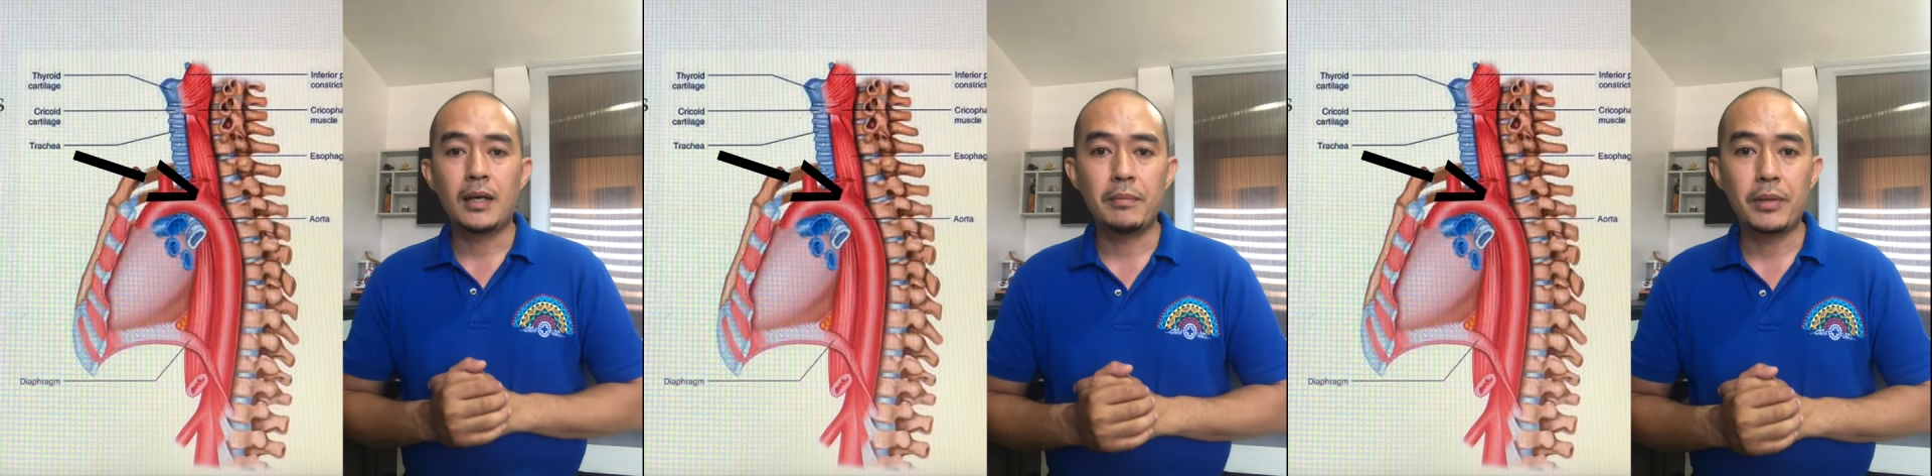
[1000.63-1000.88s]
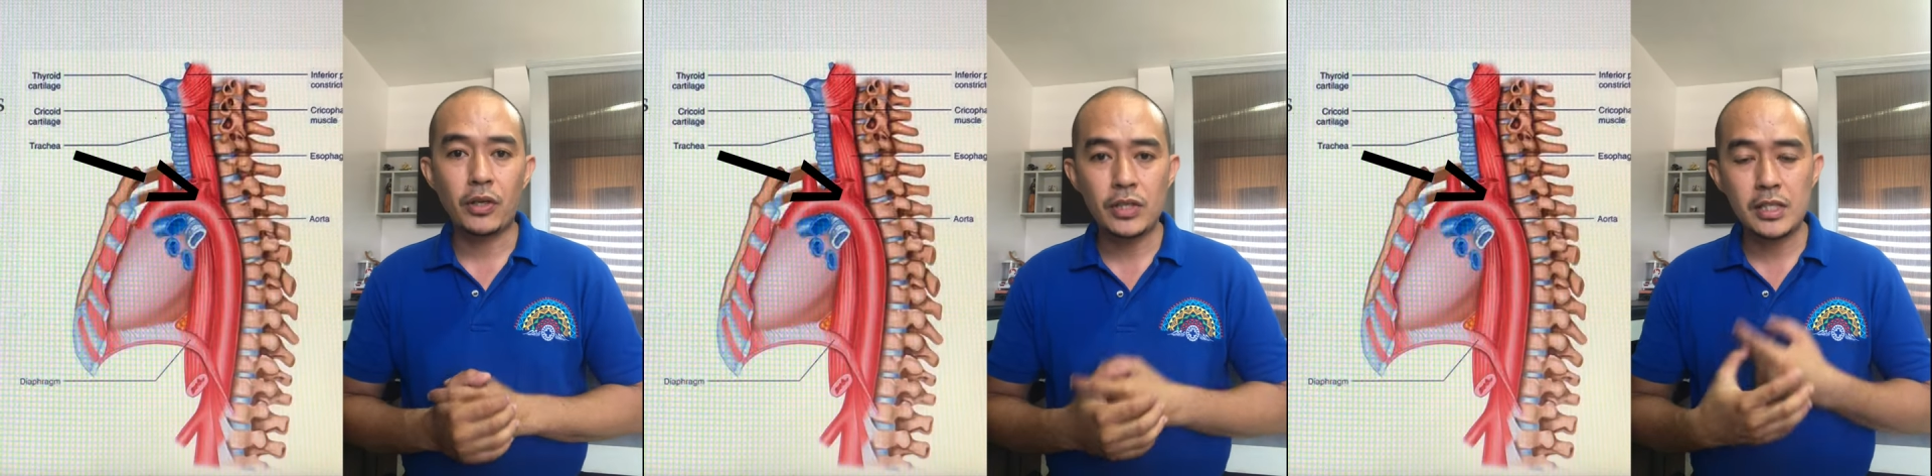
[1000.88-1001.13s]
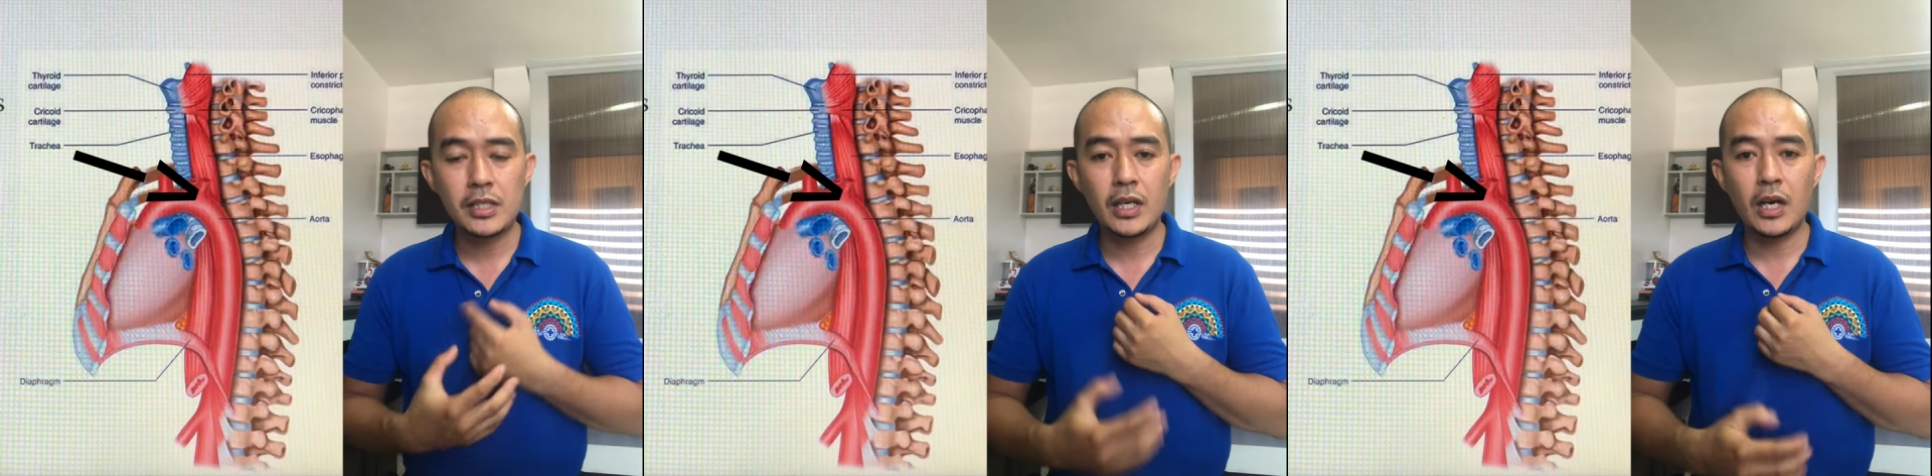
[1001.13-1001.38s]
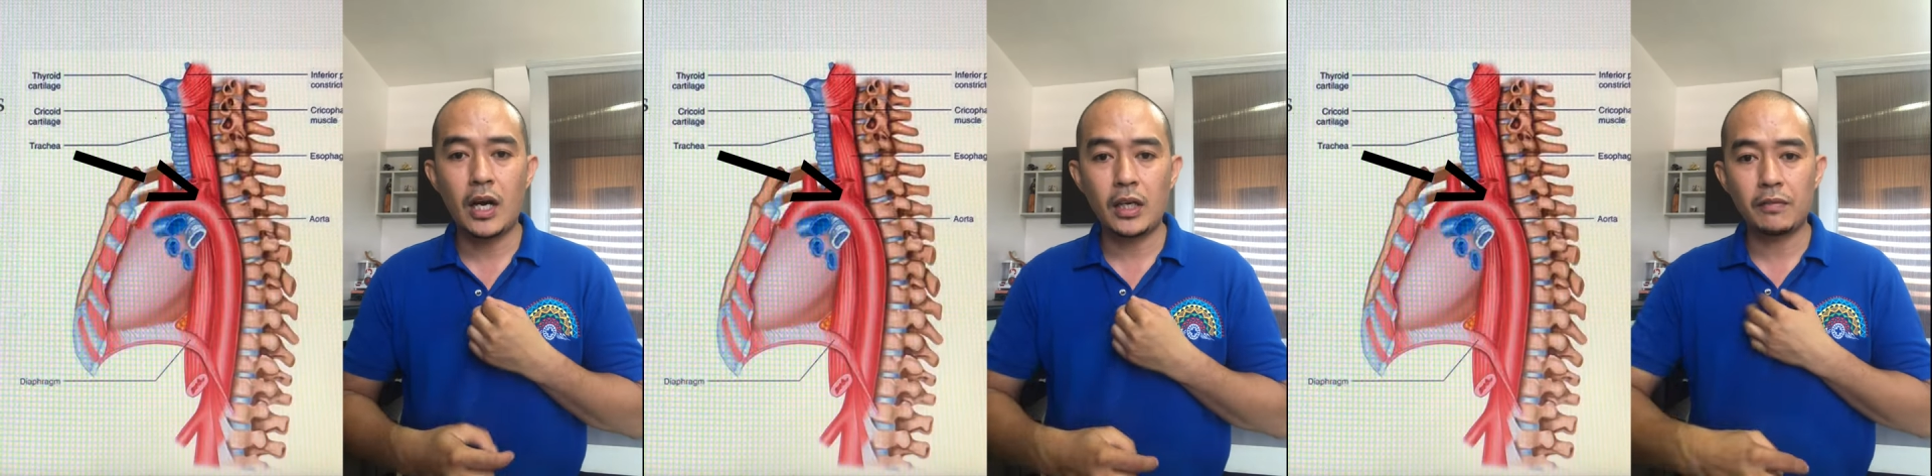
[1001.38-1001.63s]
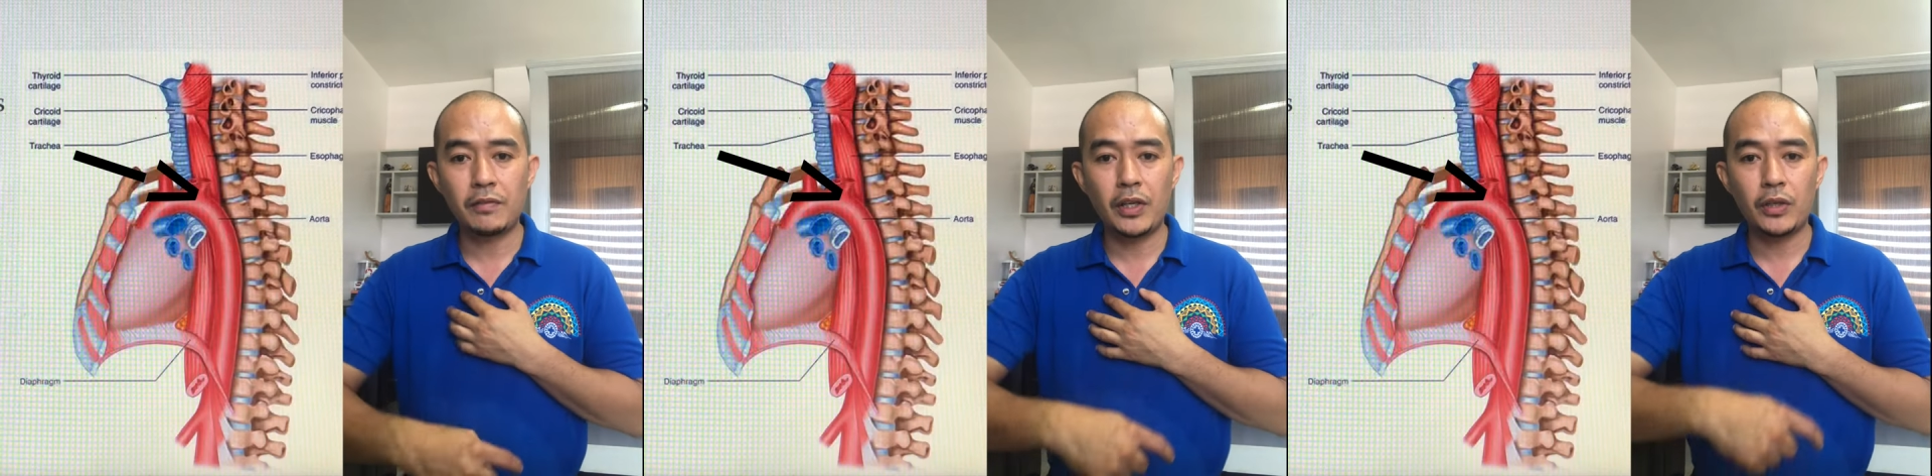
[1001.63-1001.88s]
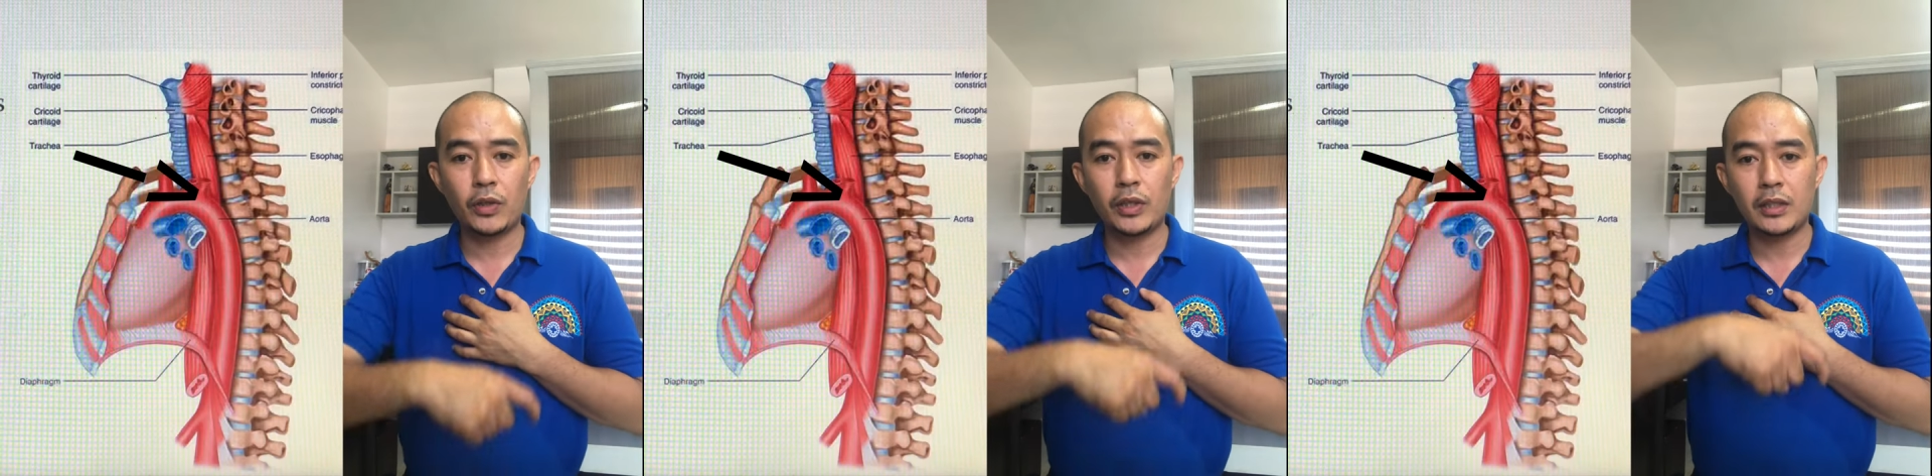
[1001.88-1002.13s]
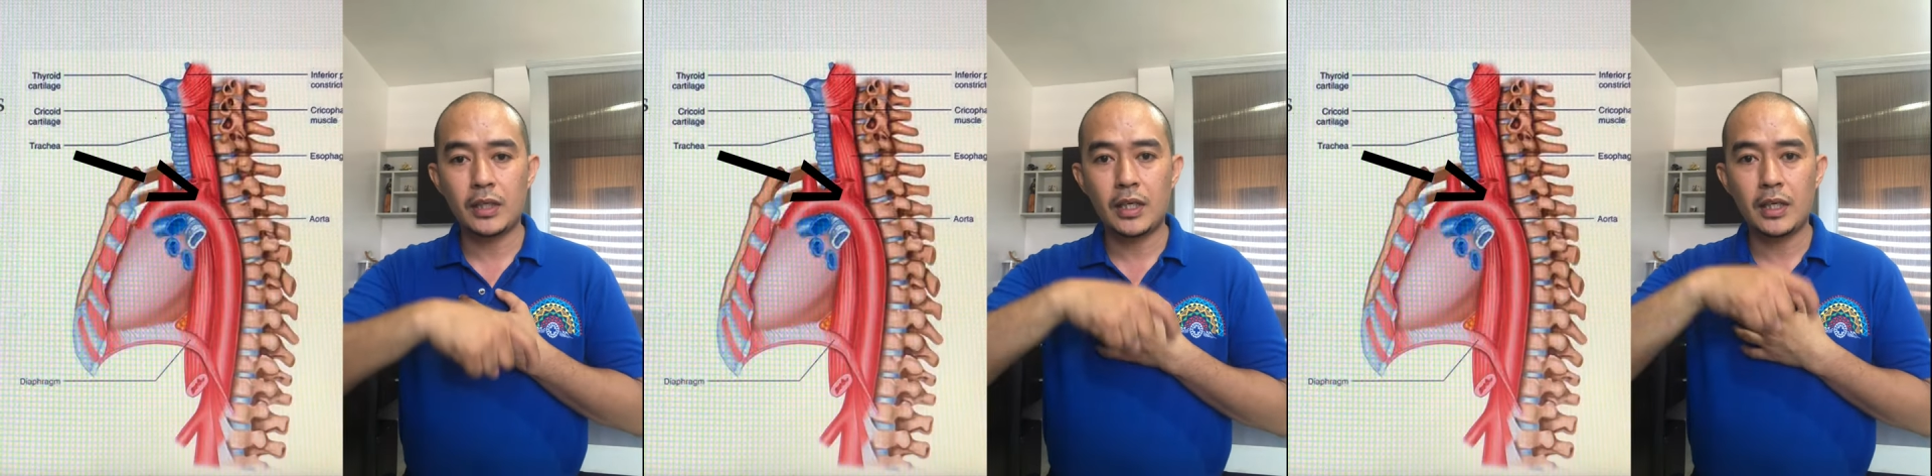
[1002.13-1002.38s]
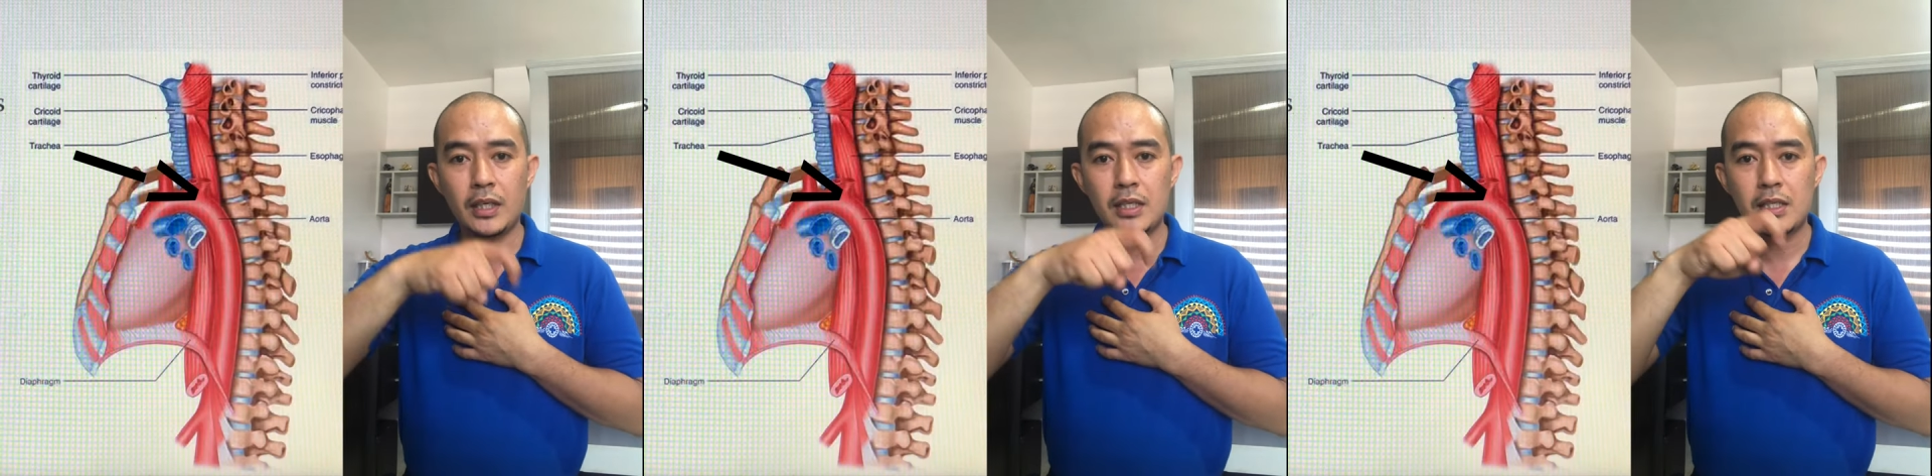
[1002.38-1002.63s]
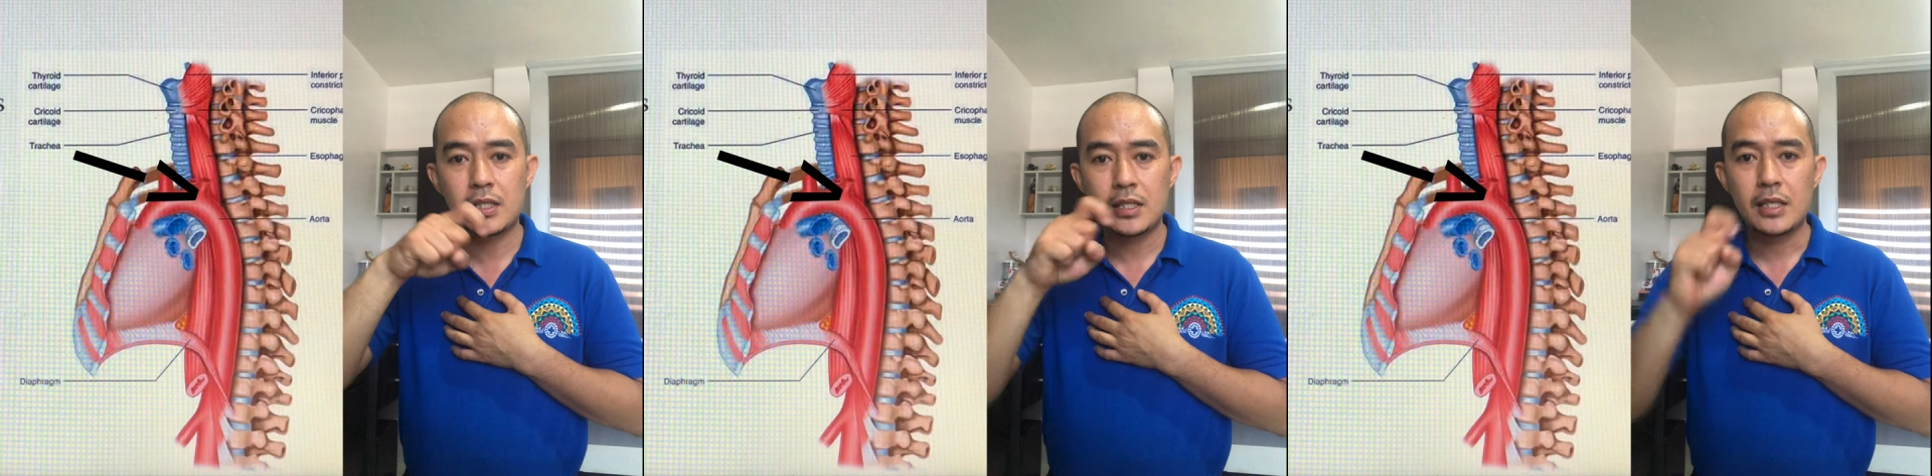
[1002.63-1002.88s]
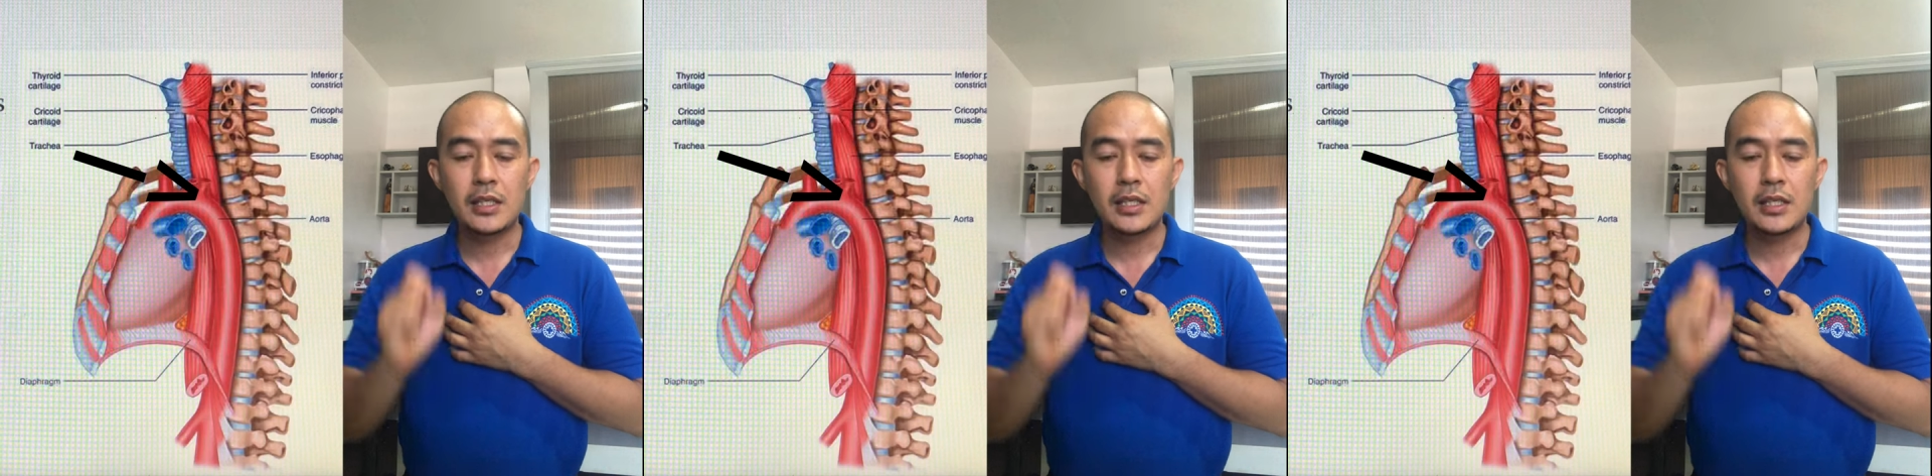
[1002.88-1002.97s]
Because as the arc of the aorta is